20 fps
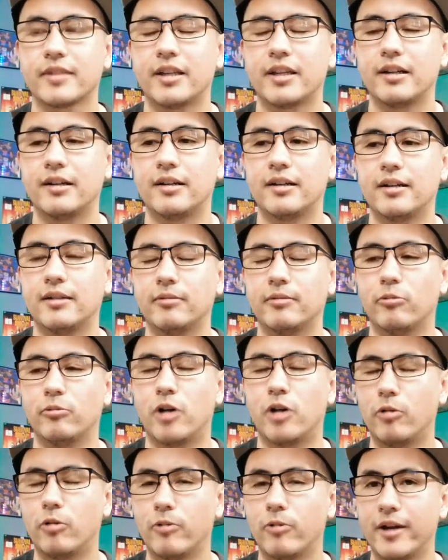
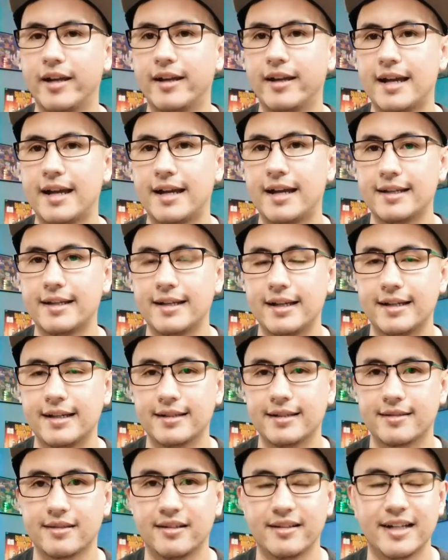Huawei
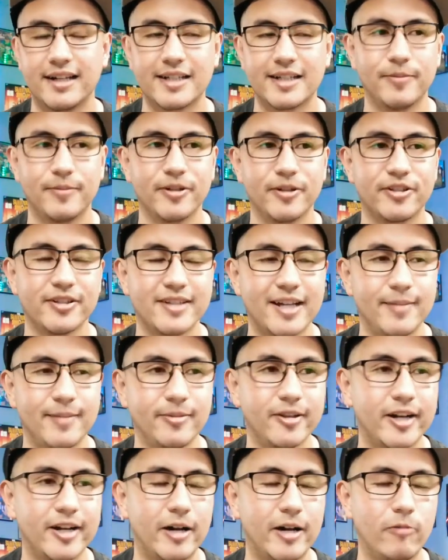has a nice budget
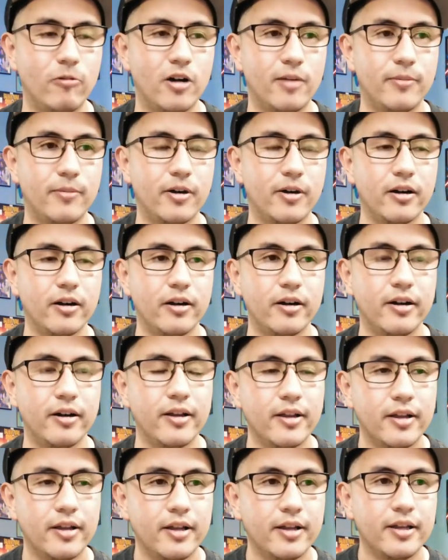tablet at Walmart.
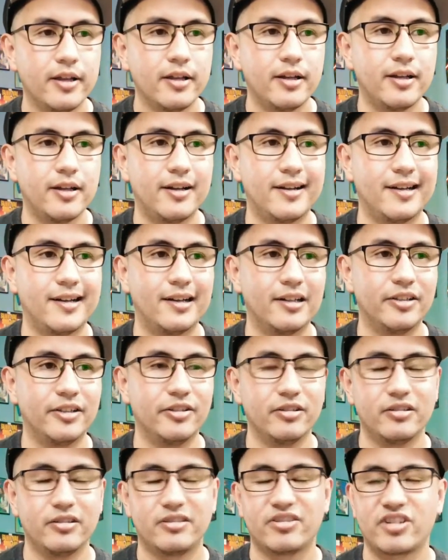
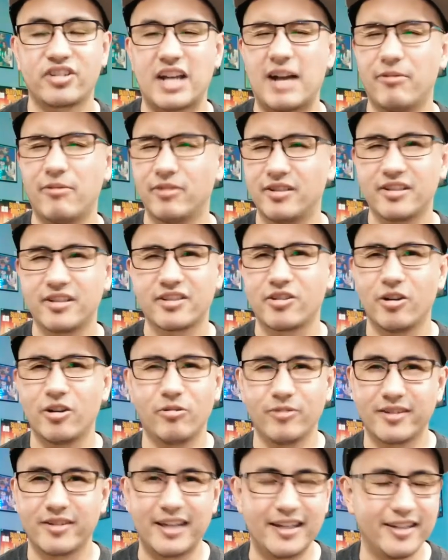I would just
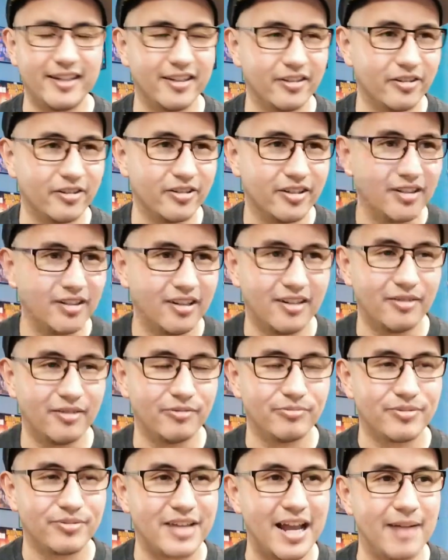go with any other
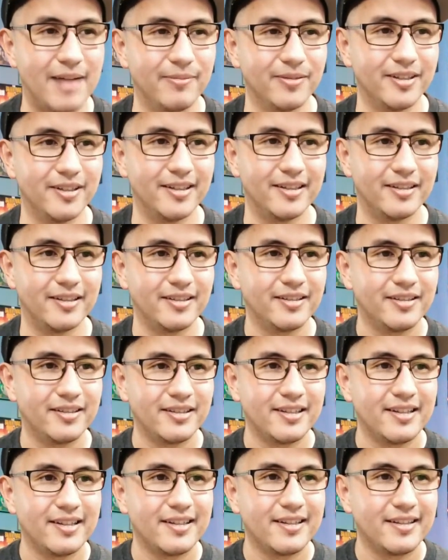tablet
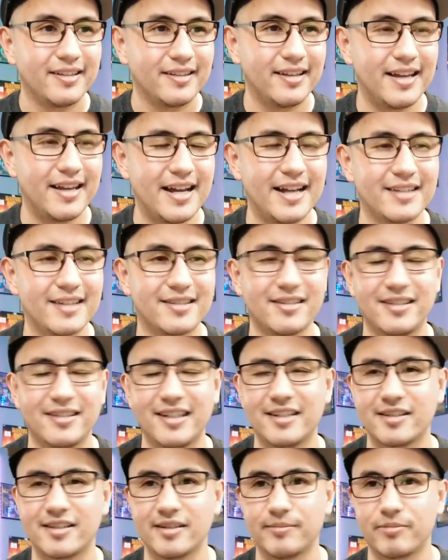that has a
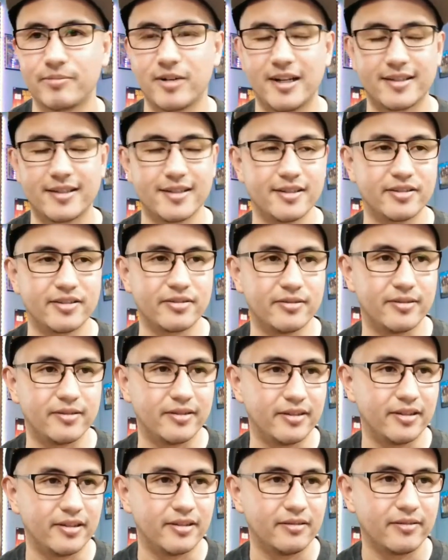decent processor
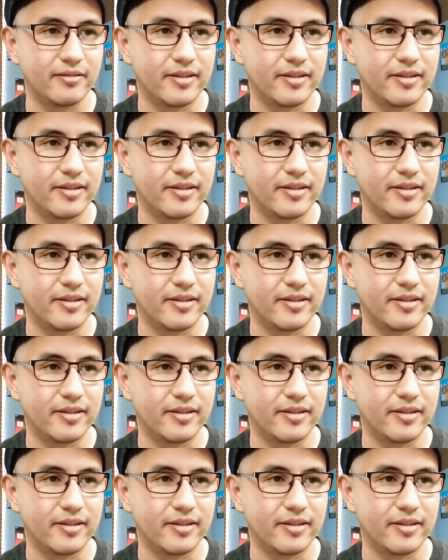in it.